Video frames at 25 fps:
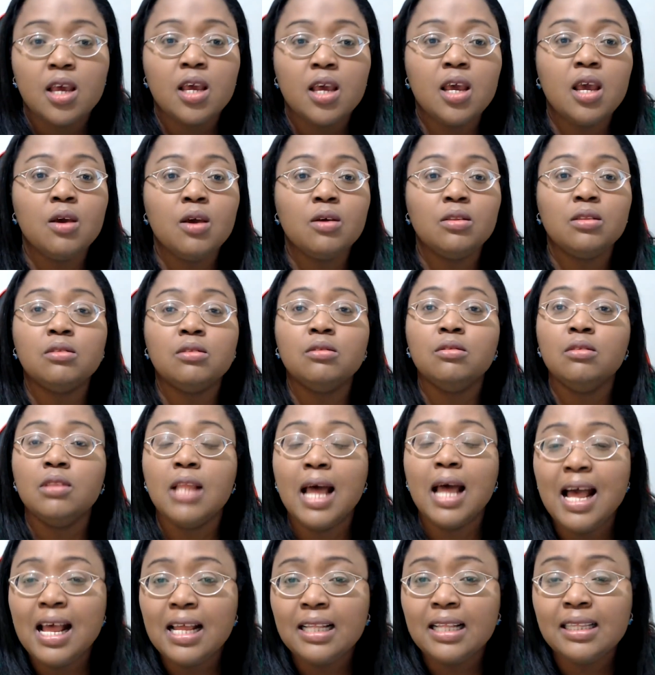And
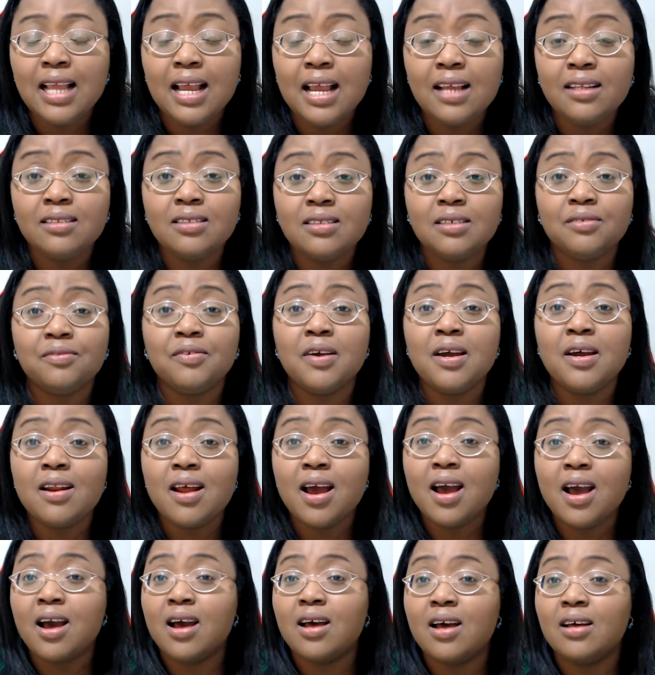then the
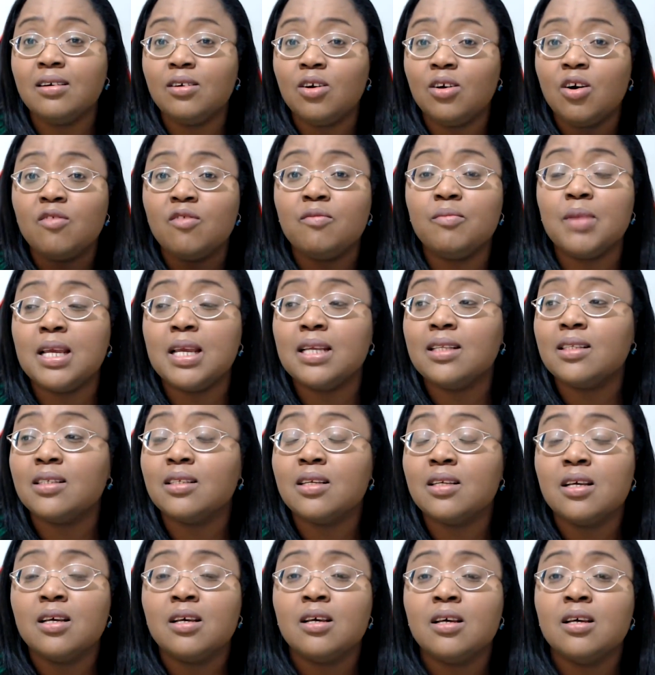federal government,